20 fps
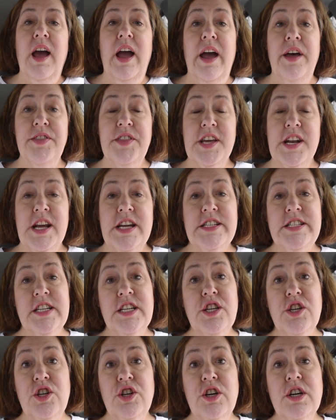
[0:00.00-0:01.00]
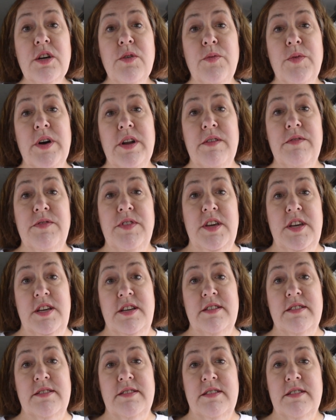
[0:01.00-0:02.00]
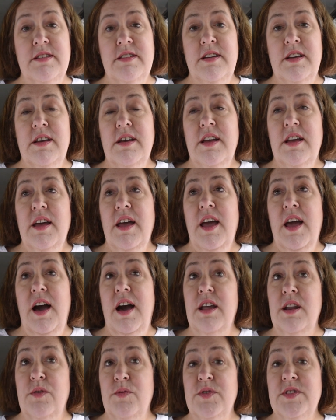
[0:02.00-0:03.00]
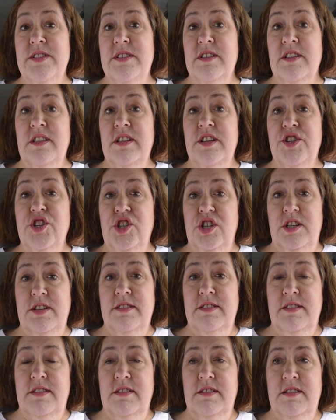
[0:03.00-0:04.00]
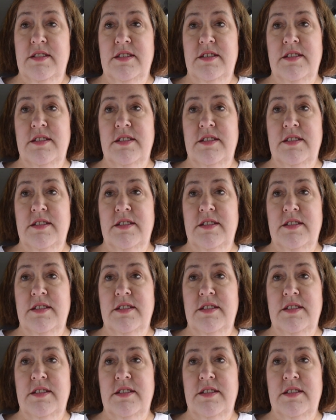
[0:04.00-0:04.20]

and then I did cook one of these, and it was delicious.